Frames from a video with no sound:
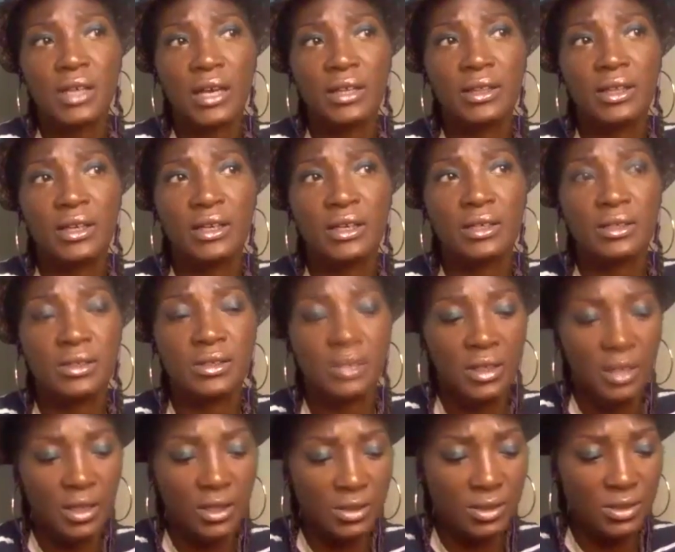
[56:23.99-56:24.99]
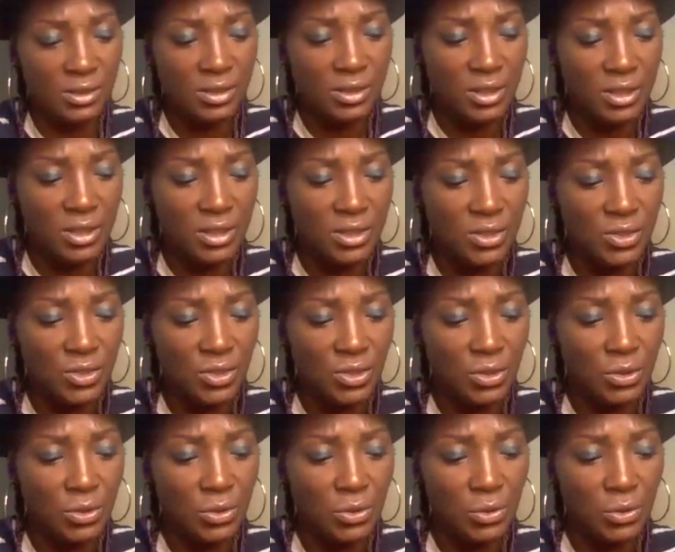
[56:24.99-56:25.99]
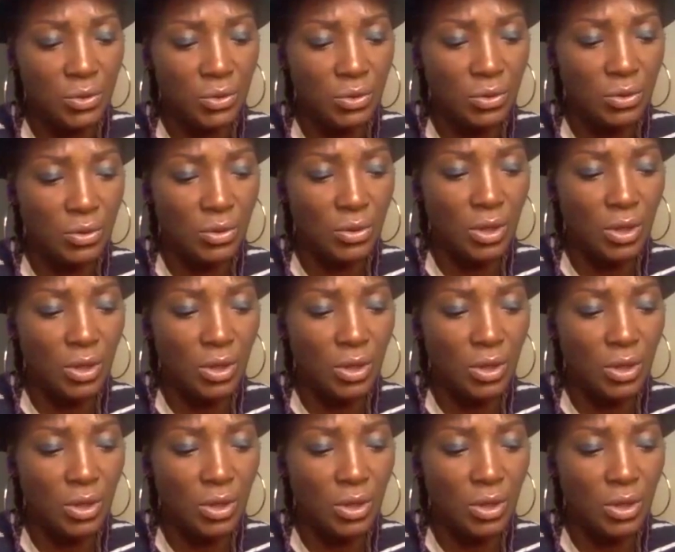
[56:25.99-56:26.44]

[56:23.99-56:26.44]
I think it's good to